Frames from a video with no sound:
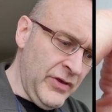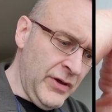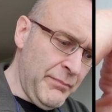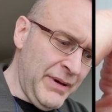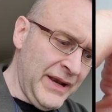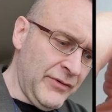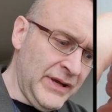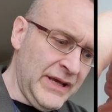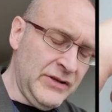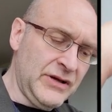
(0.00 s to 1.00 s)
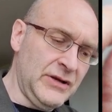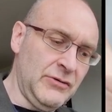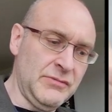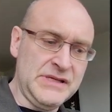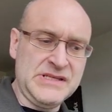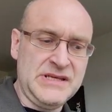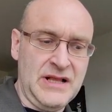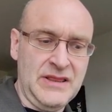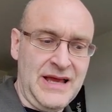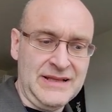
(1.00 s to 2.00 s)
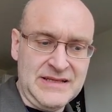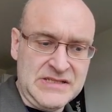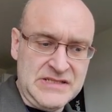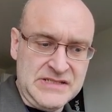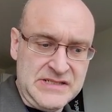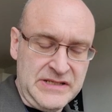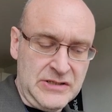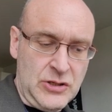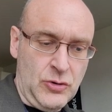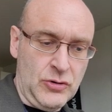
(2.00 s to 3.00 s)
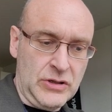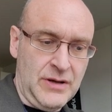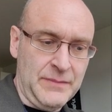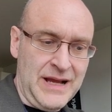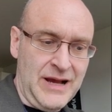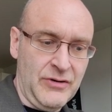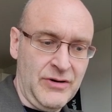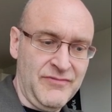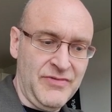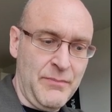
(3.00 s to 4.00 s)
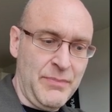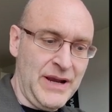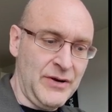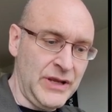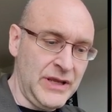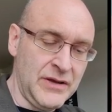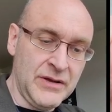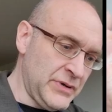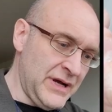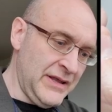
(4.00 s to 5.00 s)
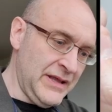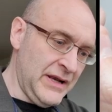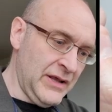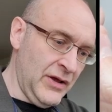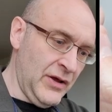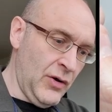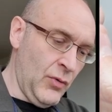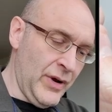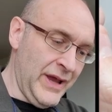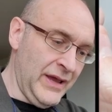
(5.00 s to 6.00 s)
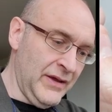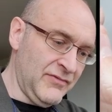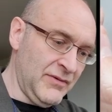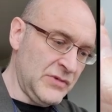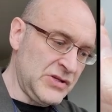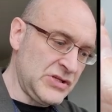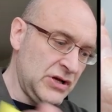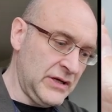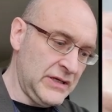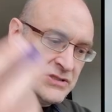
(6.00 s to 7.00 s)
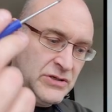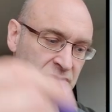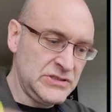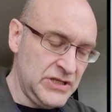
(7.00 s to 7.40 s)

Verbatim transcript: the battery, and you can always tell like there's this little cord coming out of the battery. Pry that away from the socket, so it's